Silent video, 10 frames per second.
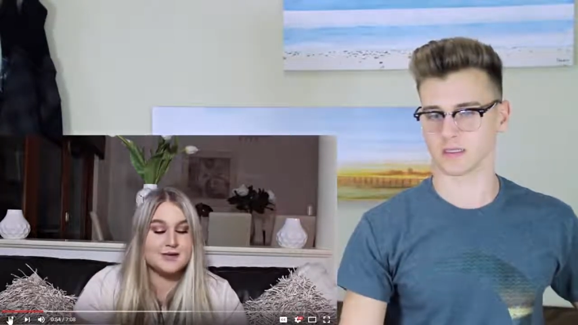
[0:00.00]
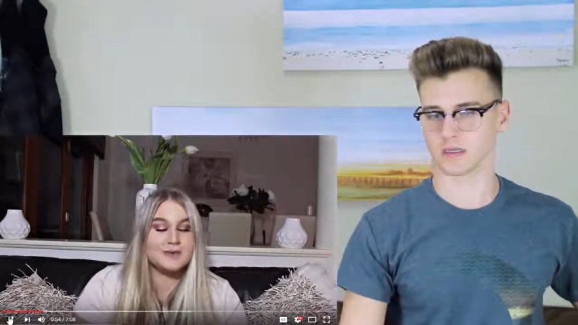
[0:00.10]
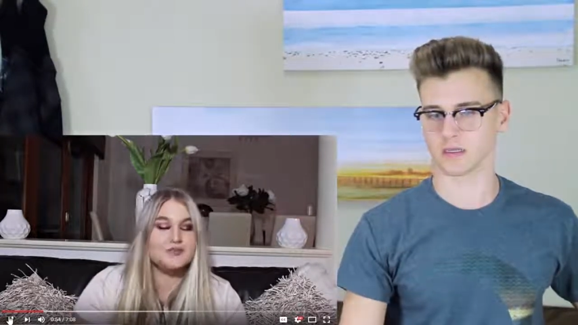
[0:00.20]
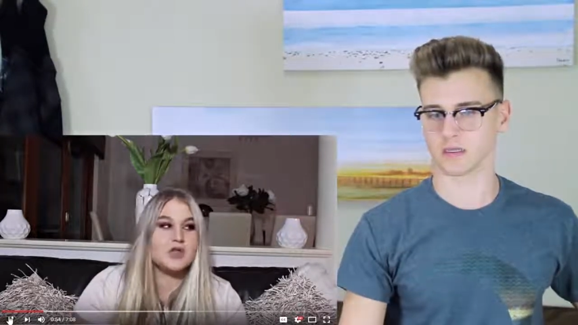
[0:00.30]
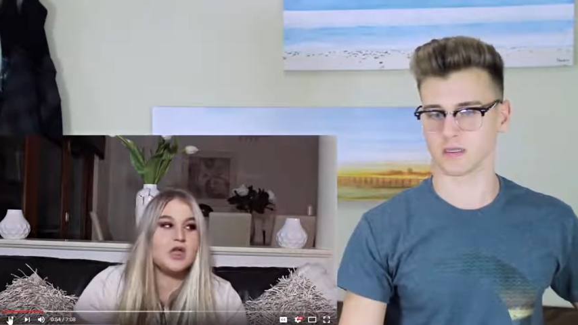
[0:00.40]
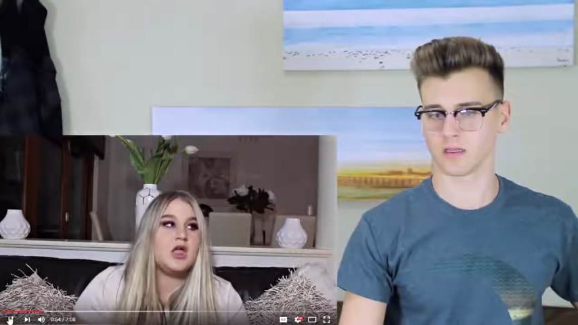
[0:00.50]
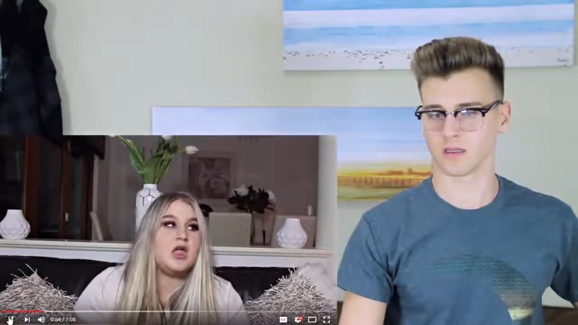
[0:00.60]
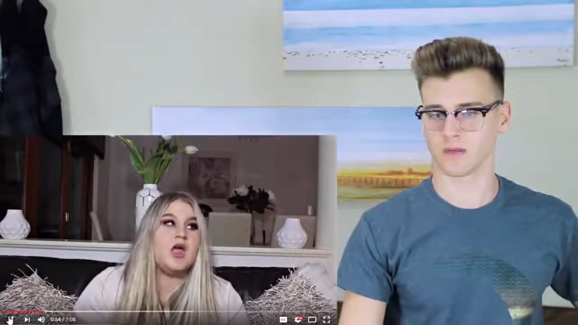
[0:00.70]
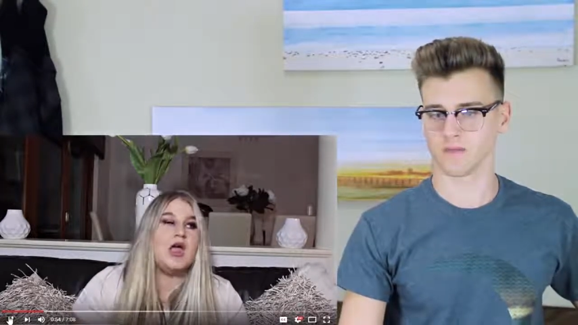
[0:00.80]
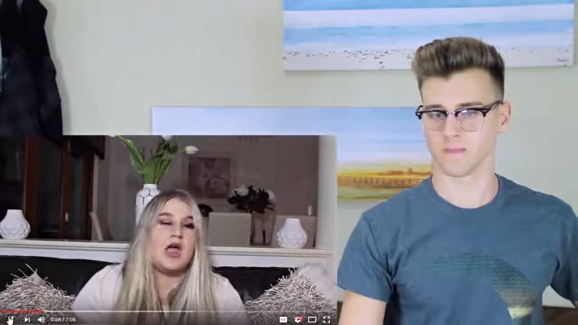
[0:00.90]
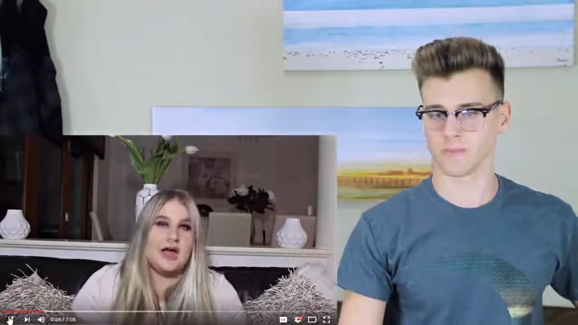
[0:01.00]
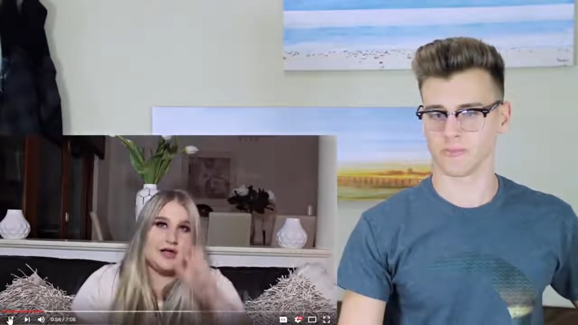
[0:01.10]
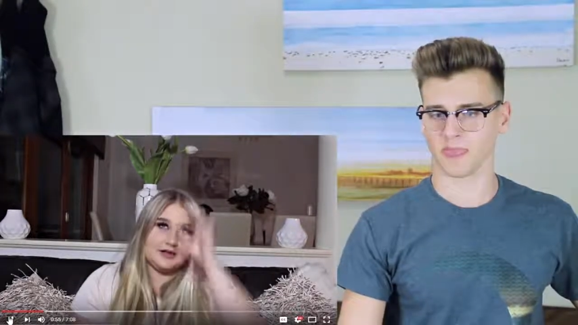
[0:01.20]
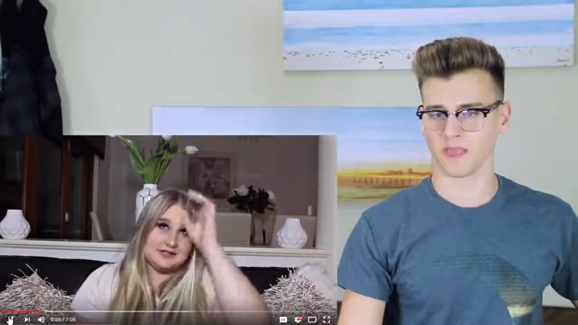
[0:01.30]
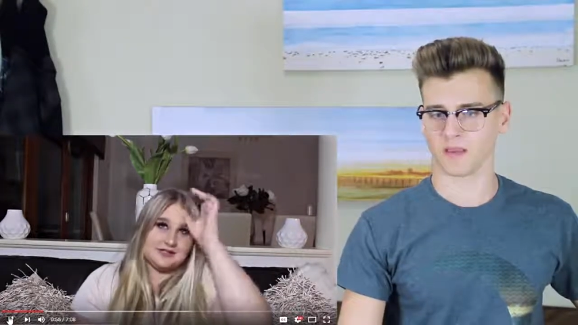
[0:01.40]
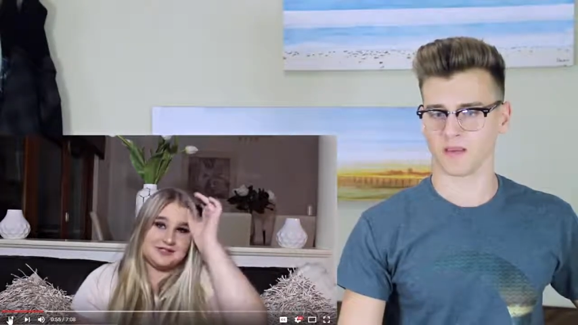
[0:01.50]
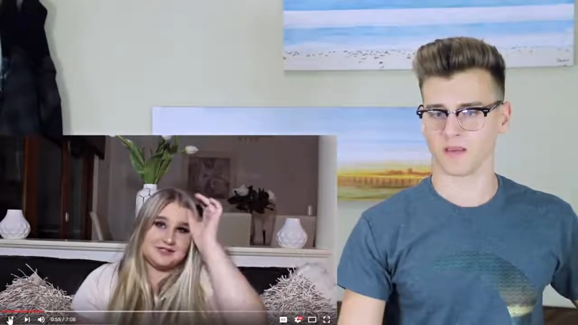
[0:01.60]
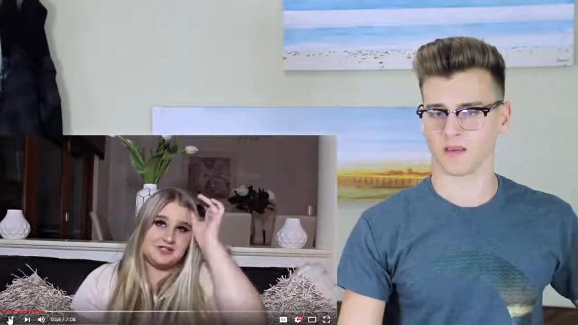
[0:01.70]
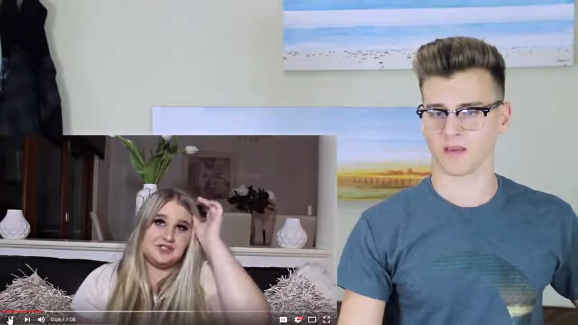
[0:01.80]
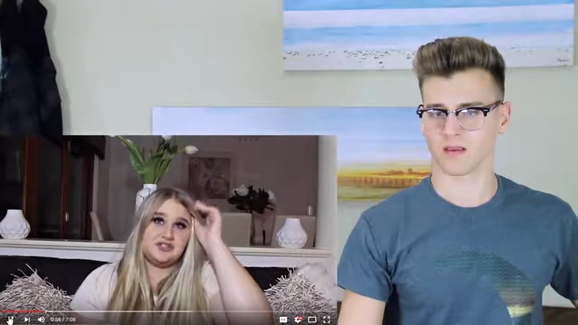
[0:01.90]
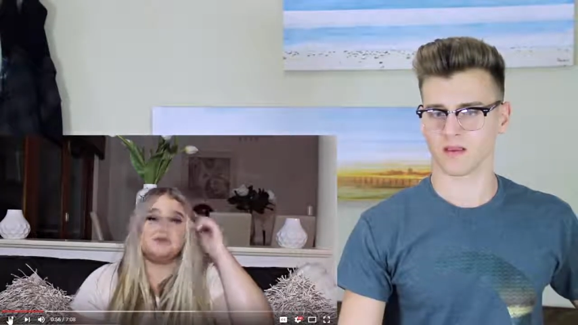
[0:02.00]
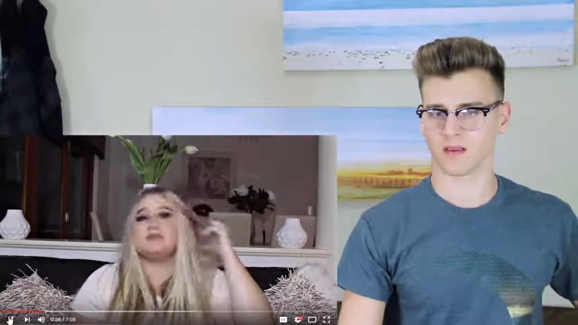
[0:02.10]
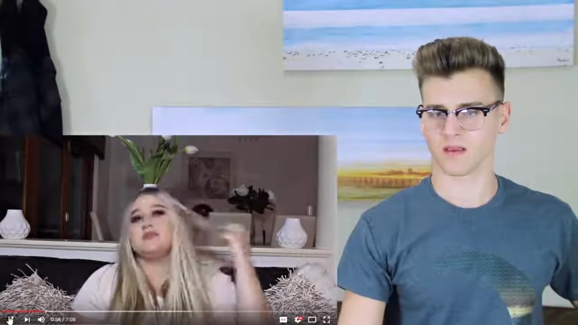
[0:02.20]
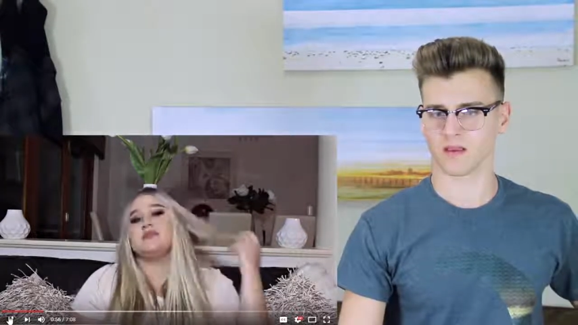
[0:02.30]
Speaker 1: and um, it's just,